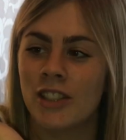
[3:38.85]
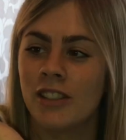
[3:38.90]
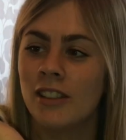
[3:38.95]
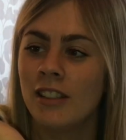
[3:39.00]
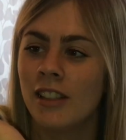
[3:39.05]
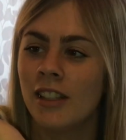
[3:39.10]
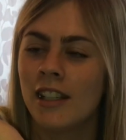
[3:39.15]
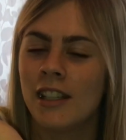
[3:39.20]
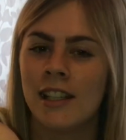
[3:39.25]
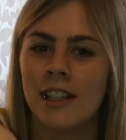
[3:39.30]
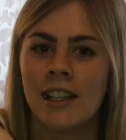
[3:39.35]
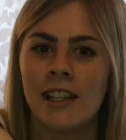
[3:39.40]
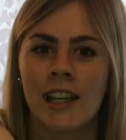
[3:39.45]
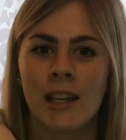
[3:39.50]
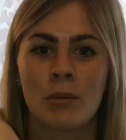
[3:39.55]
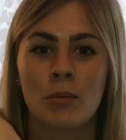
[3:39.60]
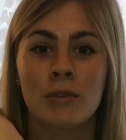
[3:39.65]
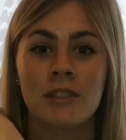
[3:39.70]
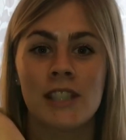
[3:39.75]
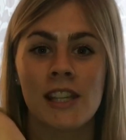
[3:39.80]
And
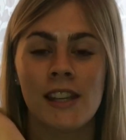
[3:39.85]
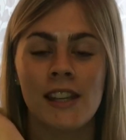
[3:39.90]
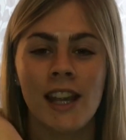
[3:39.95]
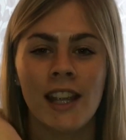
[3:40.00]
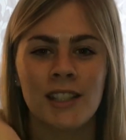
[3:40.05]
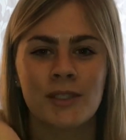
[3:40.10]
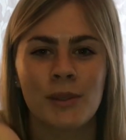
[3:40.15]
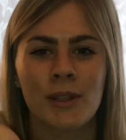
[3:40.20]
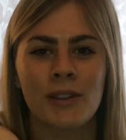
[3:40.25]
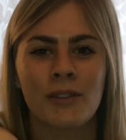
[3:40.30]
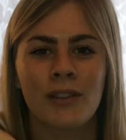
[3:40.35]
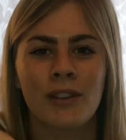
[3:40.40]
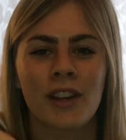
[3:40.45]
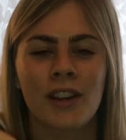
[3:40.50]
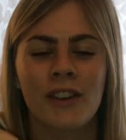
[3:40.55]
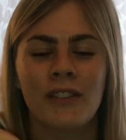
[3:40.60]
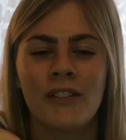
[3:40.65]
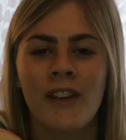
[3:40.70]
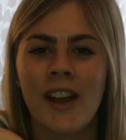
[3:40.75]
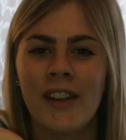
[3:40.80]
we'll see you next week for
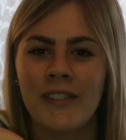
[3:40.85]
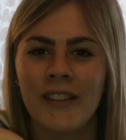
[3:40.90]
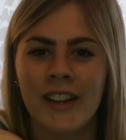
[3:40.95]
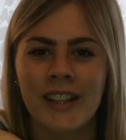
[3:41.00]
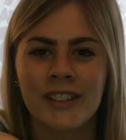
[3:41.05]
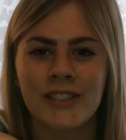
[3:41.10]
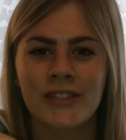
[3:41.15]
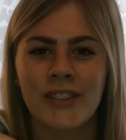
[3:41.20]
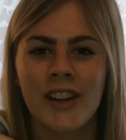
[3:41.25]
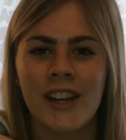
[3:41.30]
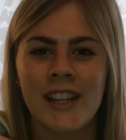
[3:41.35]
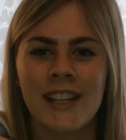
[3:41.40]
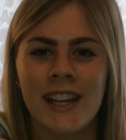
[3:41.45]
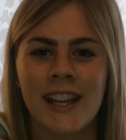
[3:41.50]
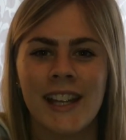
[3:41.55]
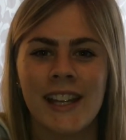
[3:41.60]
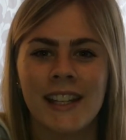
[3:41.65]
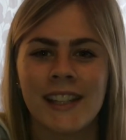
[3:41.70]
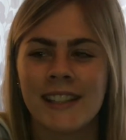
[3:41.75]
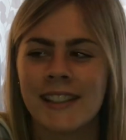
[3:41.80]
another 5 Facts Friday.